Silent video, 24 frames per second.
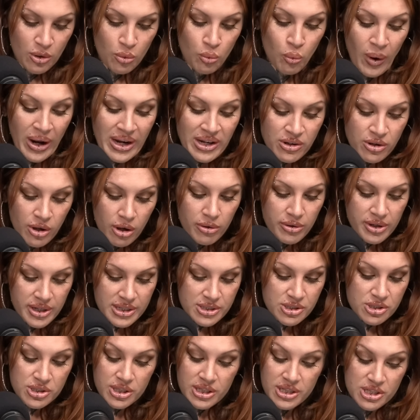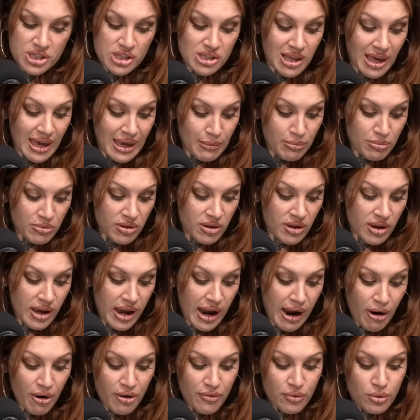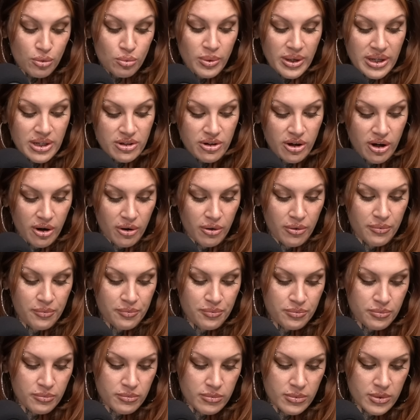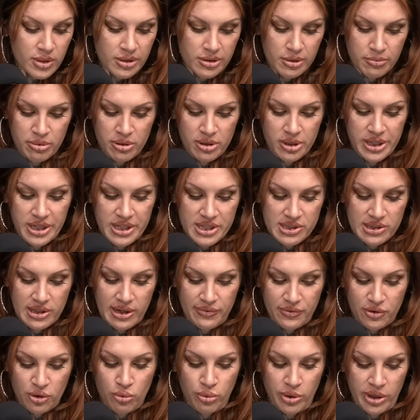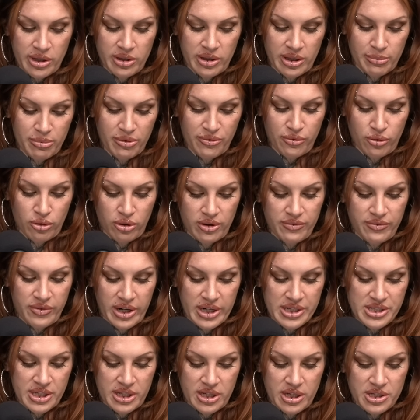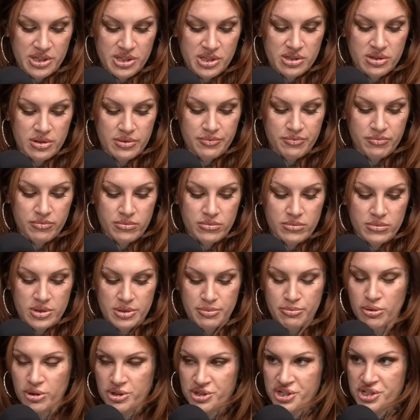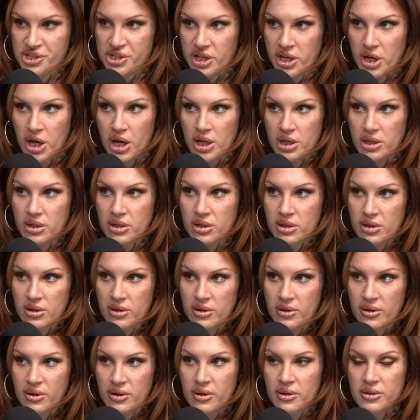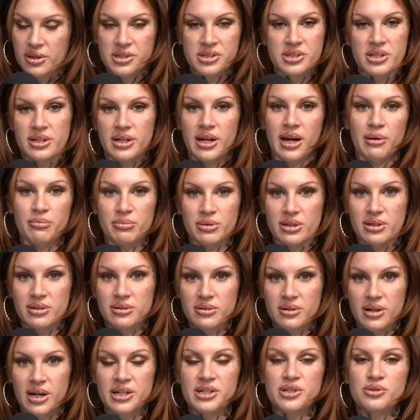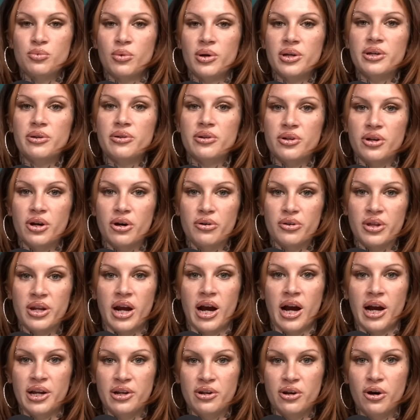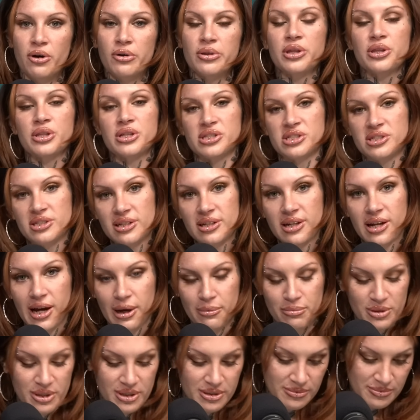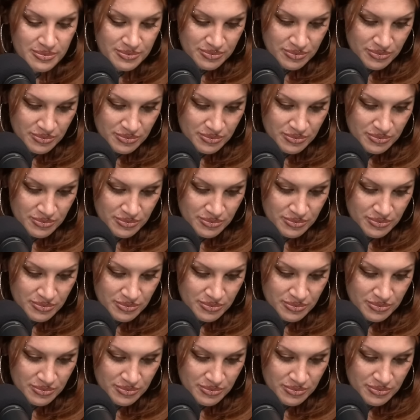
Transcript: When noticed, he escaped out of her window. The police left quickly before advising us to purchase a gun. This didn't happen. I just want you to know that I know that this didn't happen.